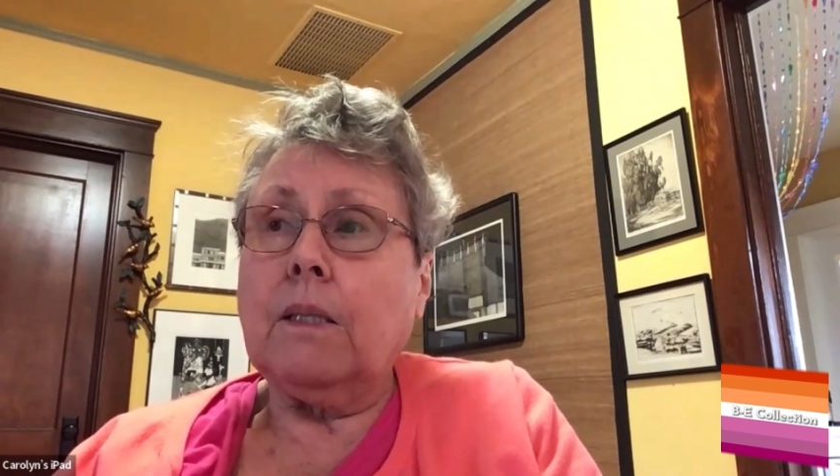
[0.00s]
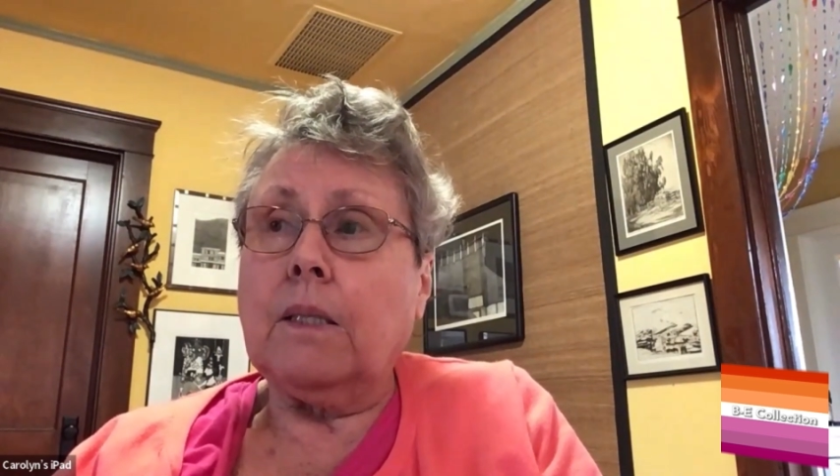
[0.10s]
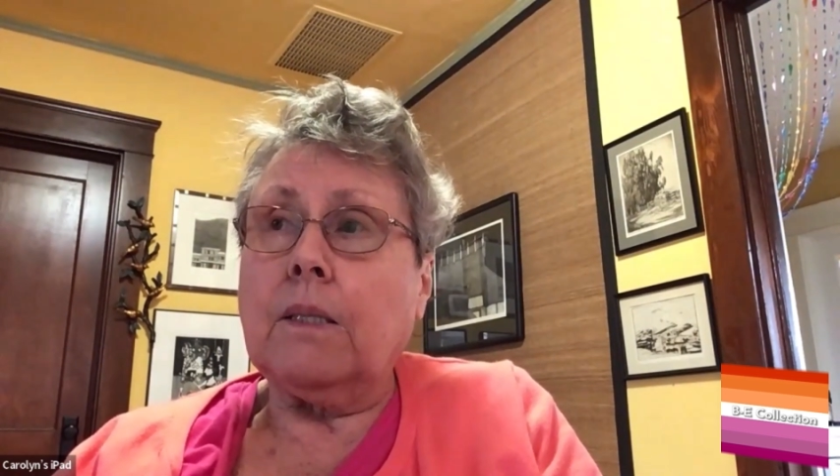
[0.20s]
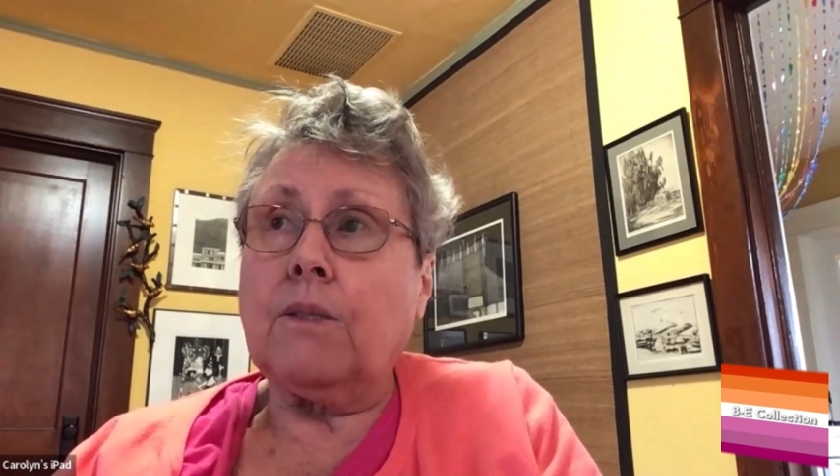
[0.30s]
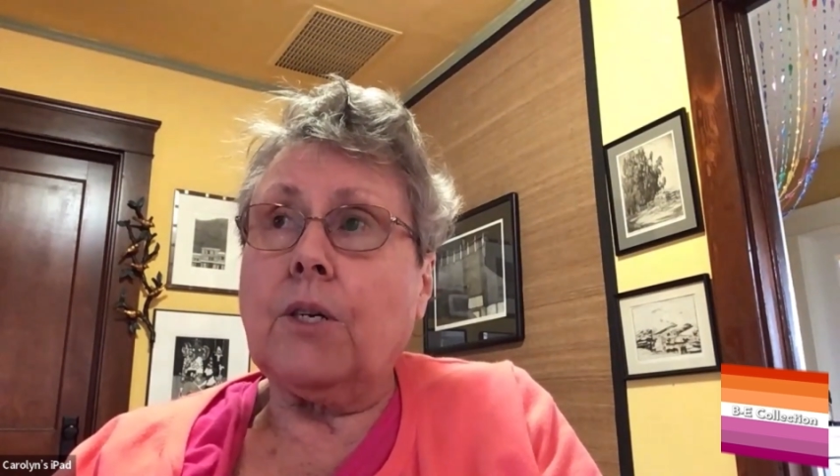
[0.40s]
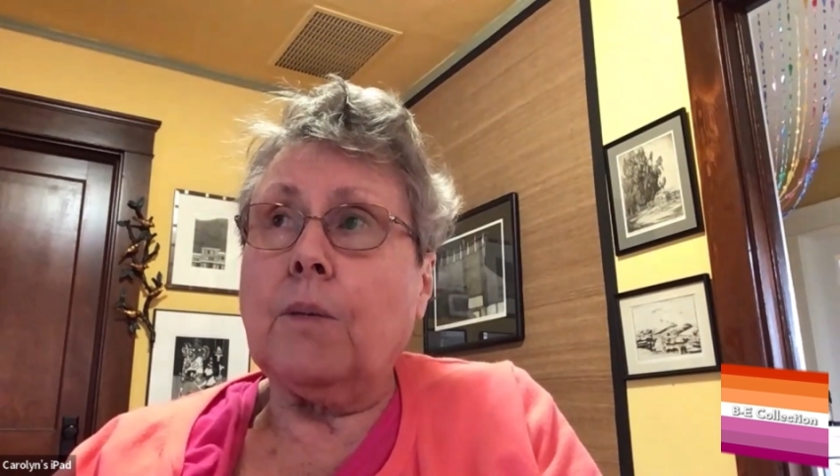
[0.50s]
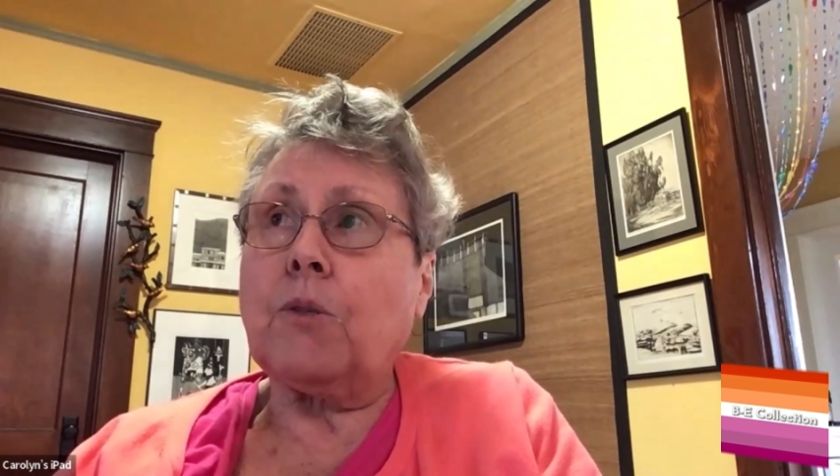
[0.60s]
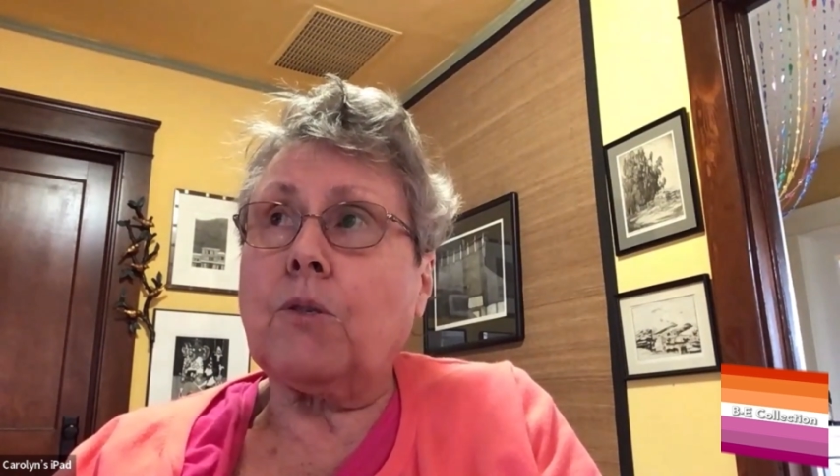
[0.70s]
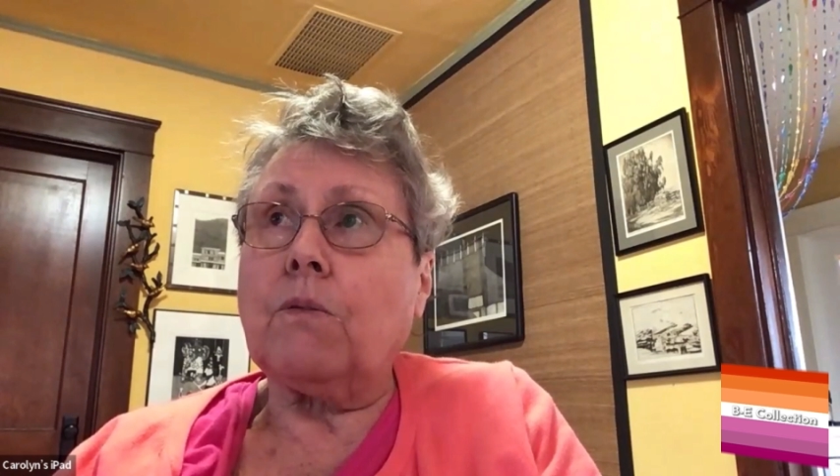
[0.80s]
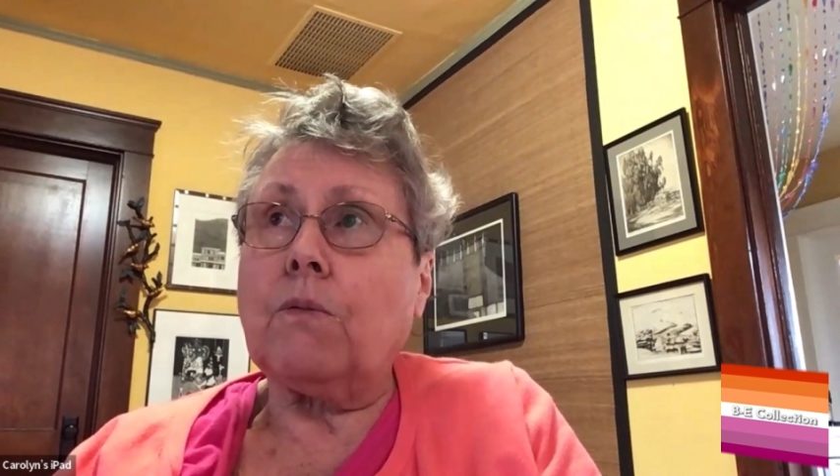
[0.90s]
in
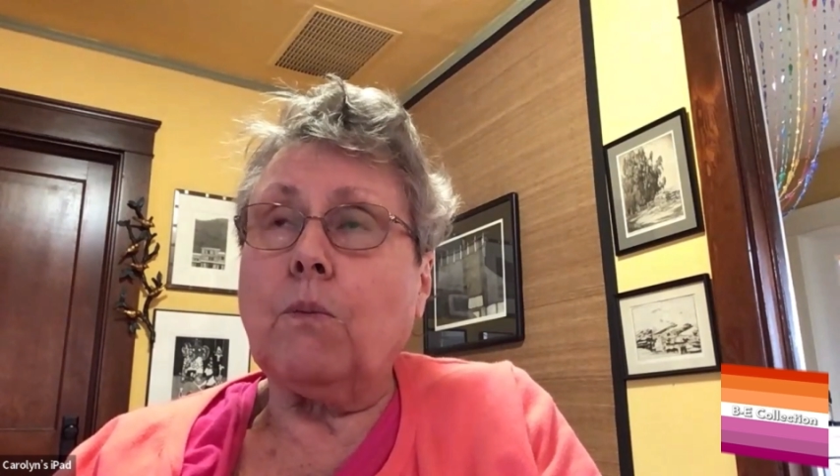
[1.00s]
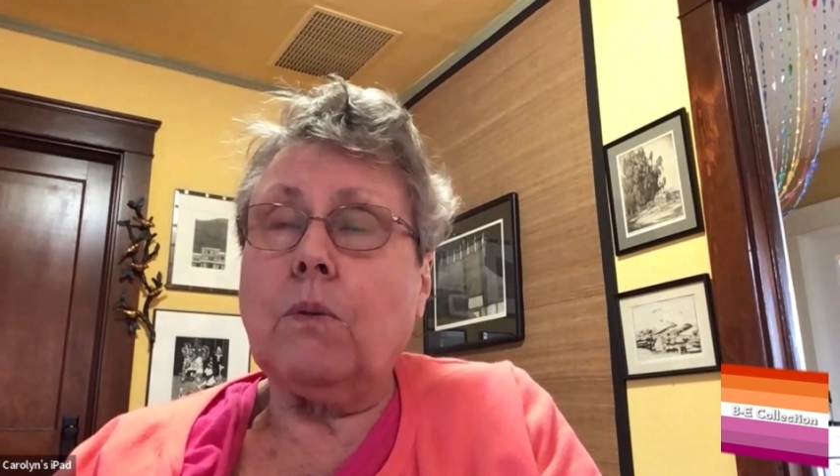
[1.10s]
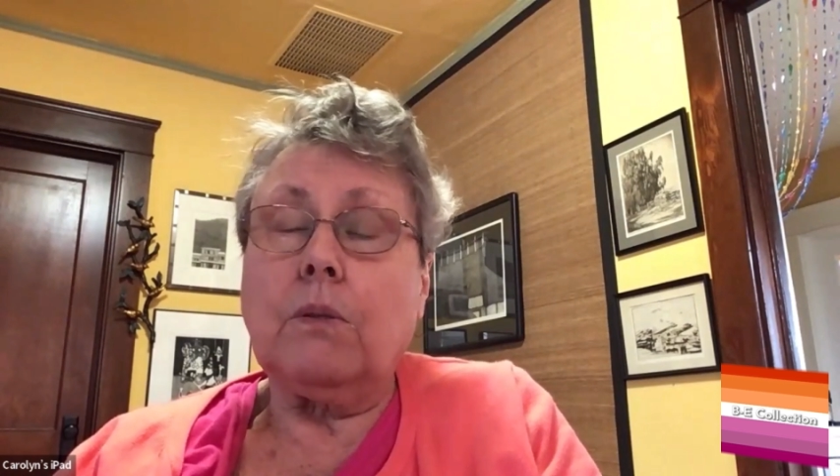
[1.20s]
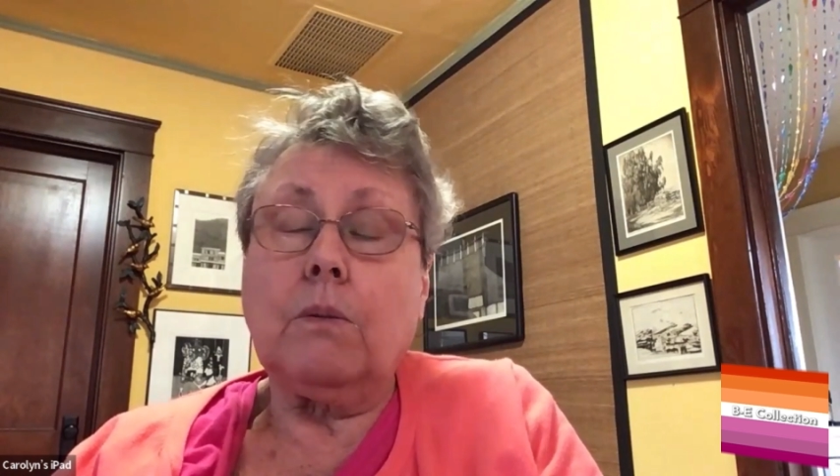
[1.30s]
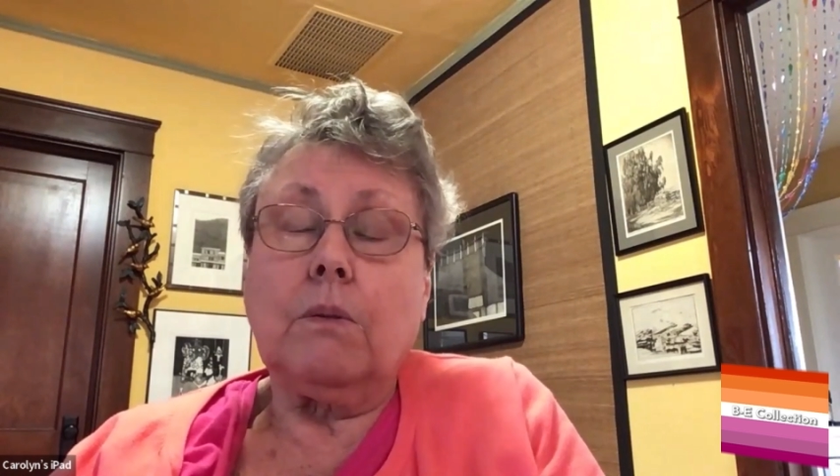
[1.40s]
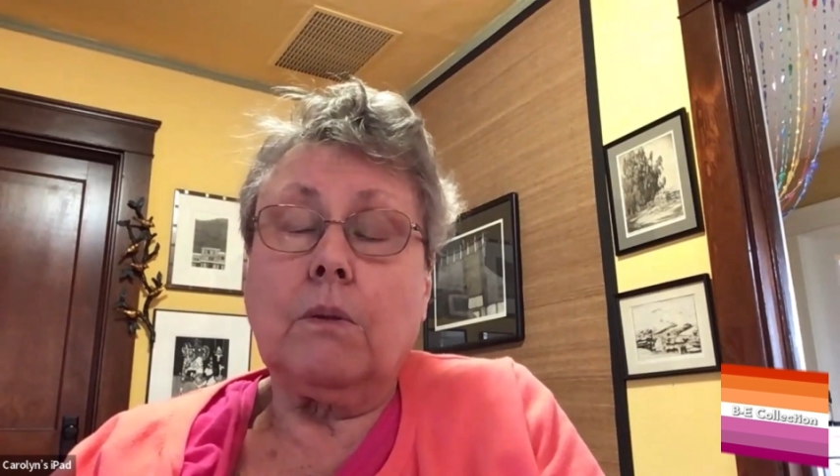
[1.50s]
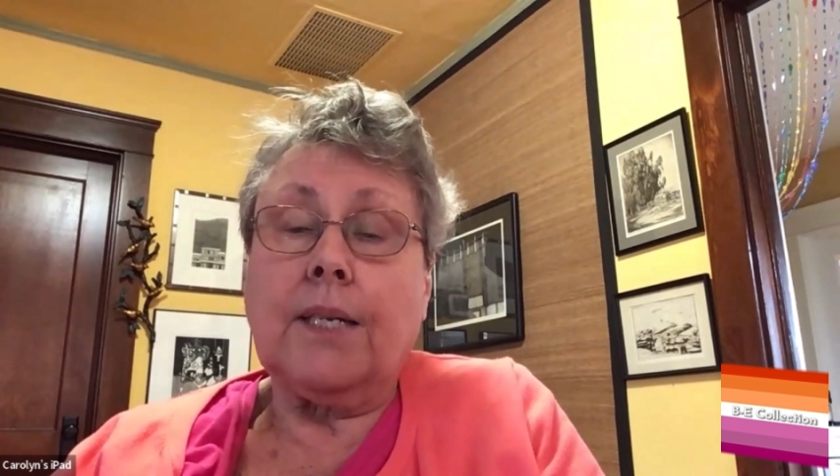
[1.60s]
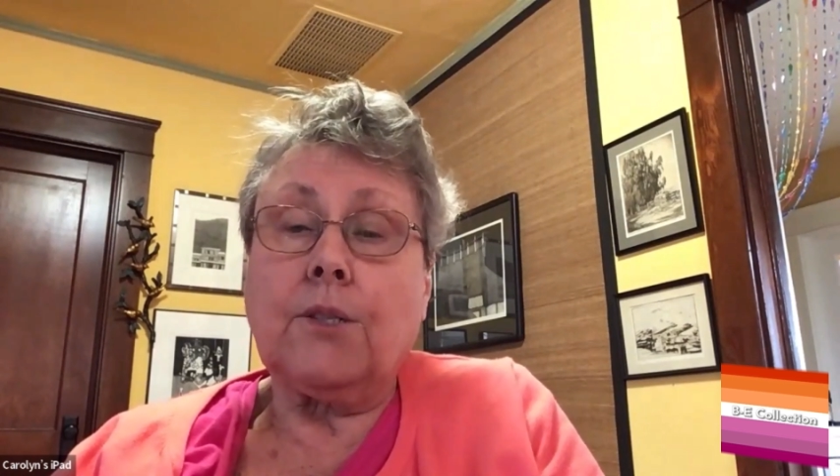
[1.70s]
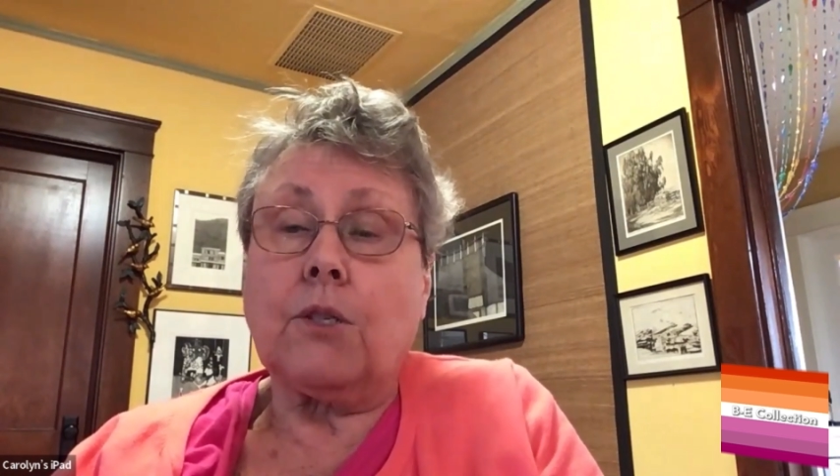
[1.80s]
terms of not